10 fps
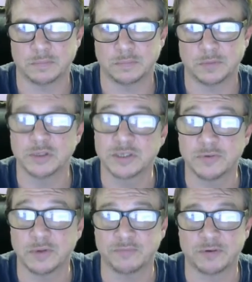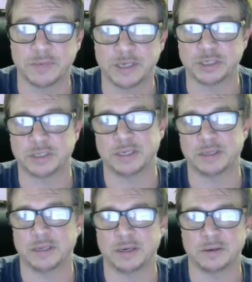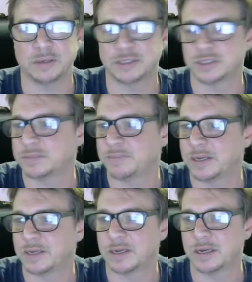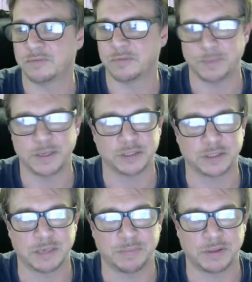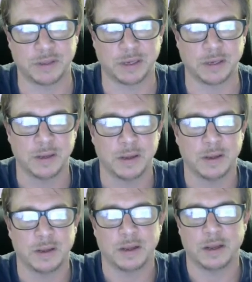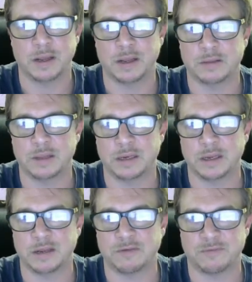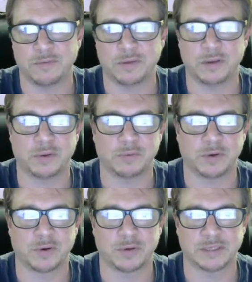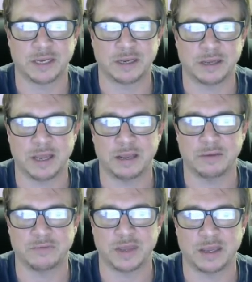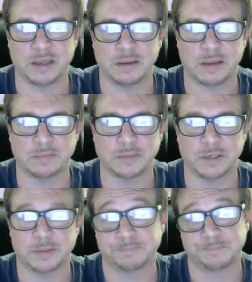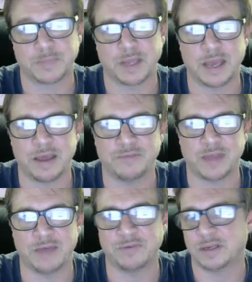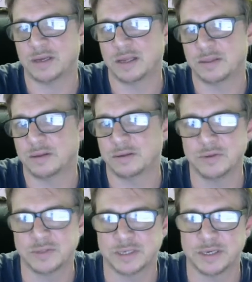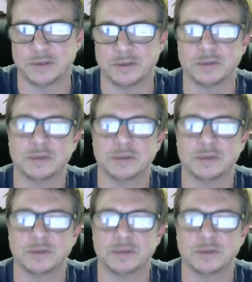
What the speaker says: useful information in there, not just make it kind of a pitch type of thing. And then if you can say, hey, if they haven't gotten the newsletter,